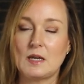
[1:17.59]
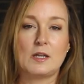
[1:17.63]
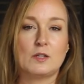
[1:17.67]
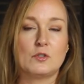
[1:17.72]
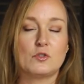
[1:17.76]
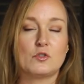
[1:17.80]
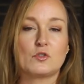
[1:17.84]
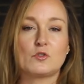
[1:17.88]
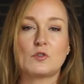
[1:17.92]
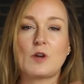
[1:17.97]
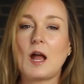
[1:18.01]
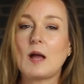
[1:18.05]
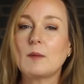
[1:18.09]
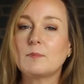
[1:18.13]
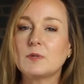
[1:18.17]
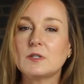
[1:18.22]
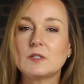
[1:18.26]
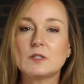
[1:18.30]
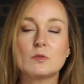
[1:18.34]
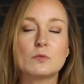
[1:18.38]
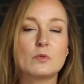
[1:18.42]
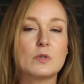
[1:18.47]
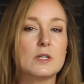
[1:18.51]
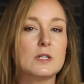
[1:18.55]
in
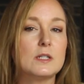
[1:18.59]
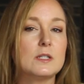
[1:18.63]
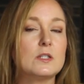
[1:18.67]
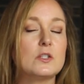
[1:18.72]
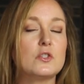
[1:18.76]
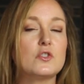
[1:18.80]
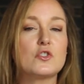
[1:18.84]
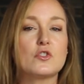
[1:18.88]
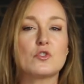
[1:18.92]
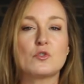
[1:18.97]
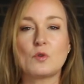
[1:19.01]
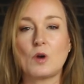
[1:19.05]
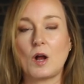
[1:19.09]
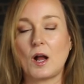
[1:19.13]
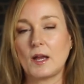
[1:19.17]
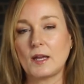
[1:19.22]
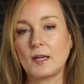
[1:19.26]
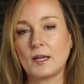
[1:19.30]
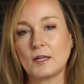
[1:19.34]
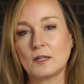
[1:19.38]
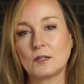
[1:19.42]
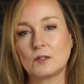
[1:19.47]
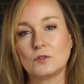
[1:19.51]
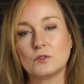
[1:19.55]
trapezoids,
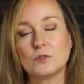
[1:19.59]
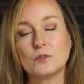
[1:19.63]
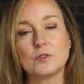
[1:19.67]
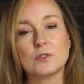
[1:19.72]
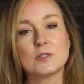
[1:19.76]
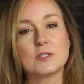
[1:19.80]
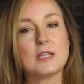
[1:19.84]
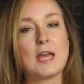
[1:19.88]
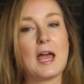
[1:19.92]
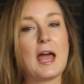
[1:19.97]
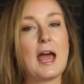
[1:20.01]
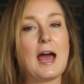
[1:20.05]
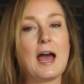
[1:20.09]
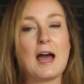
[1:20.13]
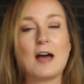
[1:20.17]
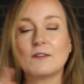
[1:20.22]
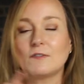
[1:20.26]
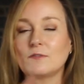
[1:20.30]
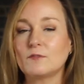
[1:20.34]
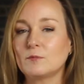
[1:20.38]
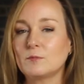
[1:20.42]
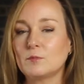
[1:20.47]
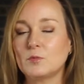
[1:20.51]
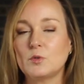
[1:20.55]
triangles,
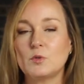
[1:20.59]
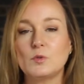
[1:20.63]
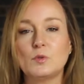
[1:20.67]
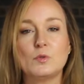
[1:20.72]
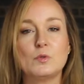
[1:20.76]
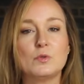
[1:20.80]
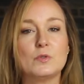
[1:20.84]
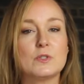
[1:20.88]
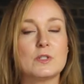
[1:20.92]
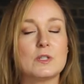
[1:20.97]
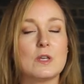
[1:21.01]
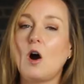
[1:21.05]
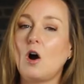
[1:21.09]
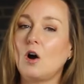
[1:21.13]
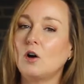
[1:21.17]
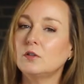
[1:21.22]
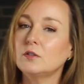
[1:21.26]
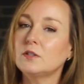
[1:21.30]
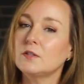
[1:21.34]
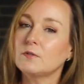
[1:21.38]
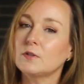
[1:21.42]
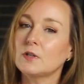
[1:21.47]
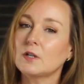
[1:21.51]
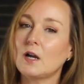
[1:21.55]
half moons, all
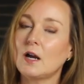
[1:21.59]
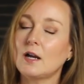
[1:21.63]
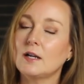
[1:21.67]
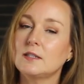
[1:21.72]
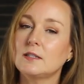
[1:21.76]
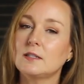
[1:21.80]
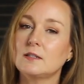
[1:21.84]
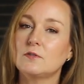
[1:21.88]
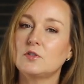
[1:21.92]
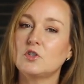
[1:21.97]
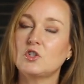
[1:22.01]
different kinds of